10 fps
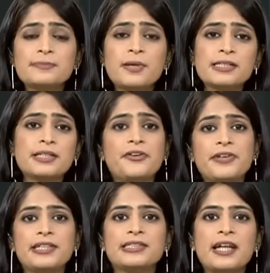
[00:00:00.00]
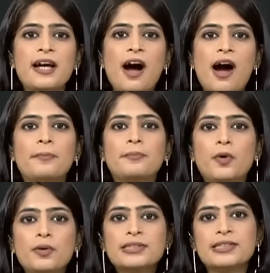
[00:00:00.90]
his mercenaries are
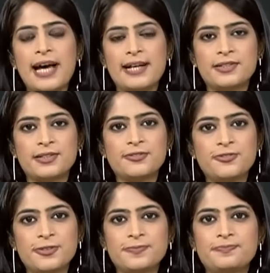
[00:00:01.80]
most active,